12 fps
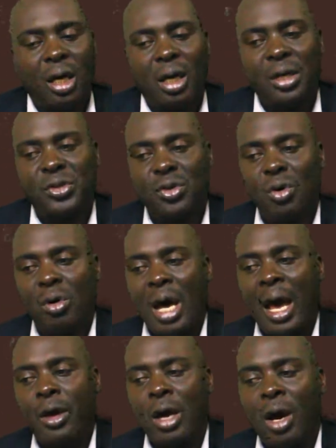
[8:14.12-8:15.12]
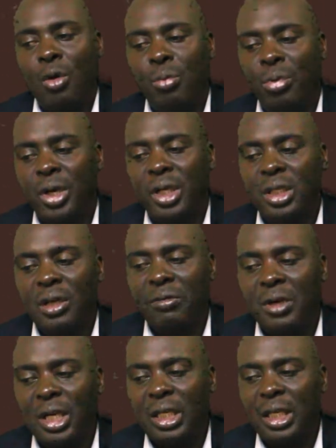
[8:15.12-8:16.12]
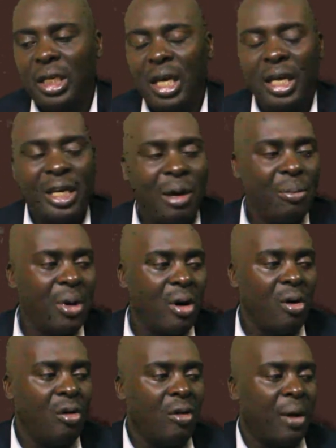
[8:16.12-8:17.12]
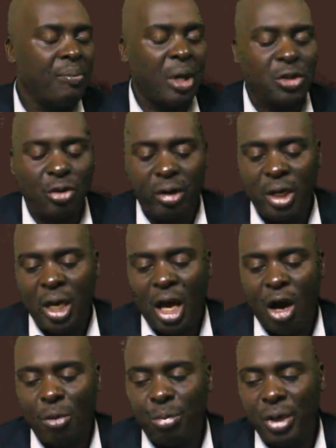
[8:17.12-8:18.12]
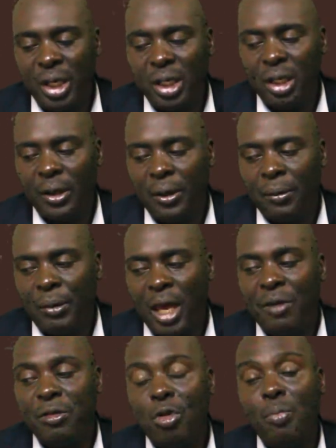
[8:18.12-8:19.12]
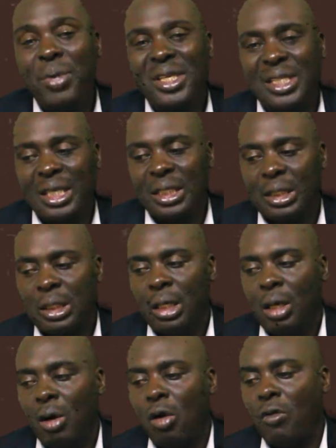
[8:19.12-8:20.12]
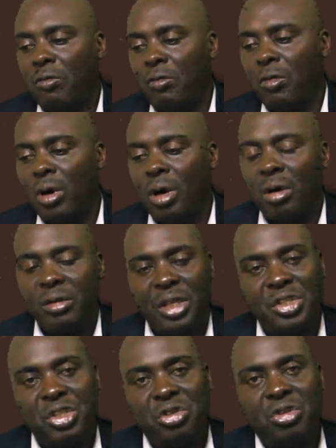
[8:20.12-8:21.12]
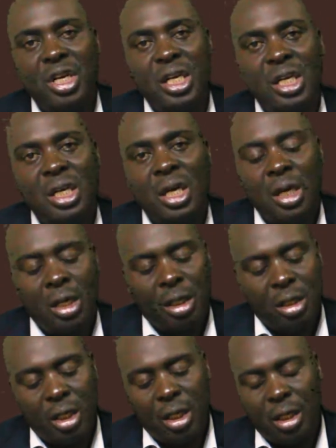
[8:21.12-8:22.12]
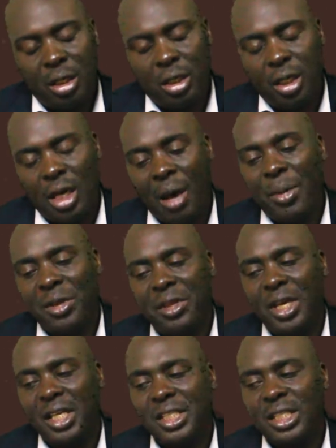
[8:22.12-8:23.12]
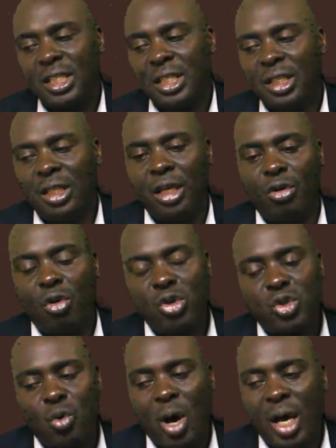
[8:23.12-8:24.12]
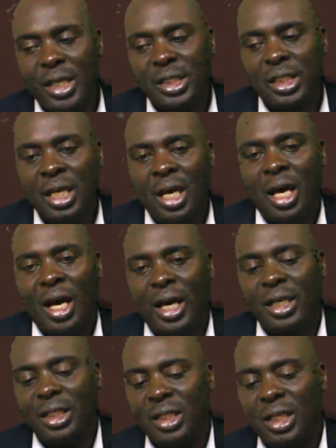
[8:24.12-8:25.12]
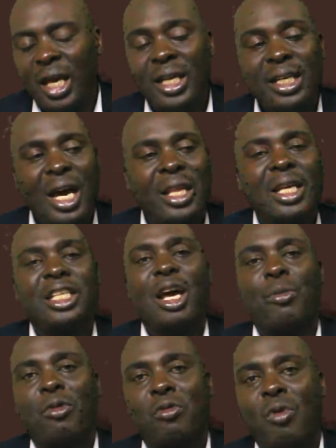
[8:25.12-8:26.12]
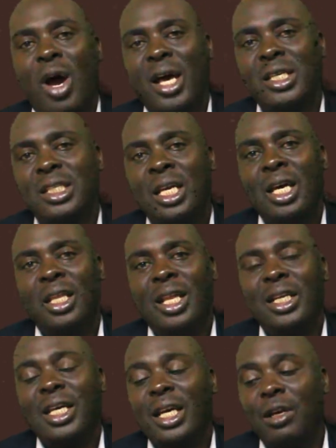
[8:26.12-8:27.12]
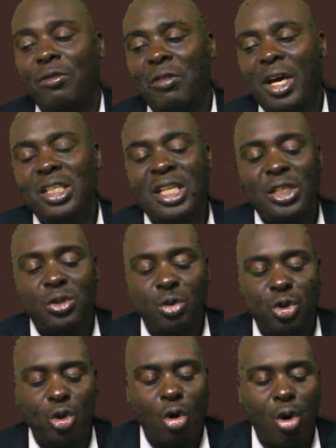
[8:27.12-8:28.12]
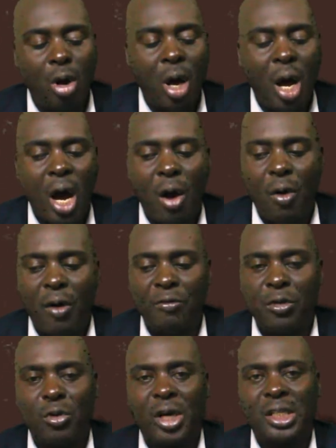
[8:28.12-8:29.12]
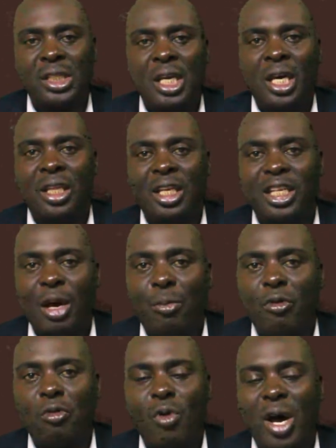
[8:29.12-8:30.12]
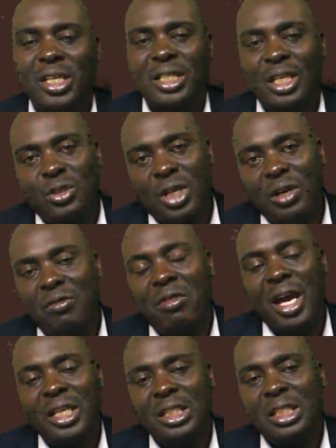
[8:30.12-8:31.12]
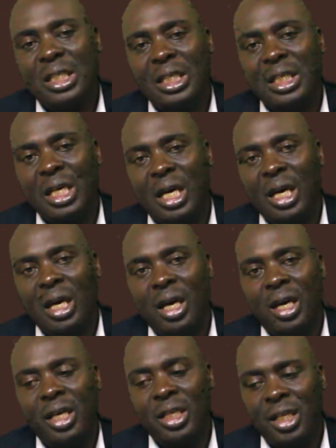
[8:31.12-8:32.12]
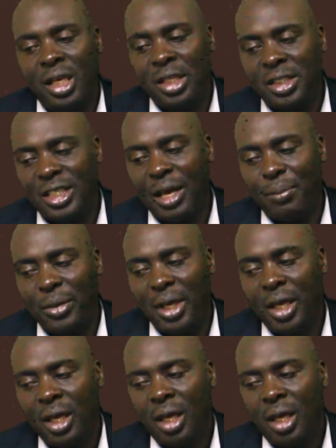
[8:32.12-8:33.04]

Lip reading: So I'll bring definitely a number of, I'll bring a few pieces of the citrine, the amethyst, the rose Quartz, and any other type of Quartz that I can find, just to show our viewers the type of Quartz that you can find in Zambia.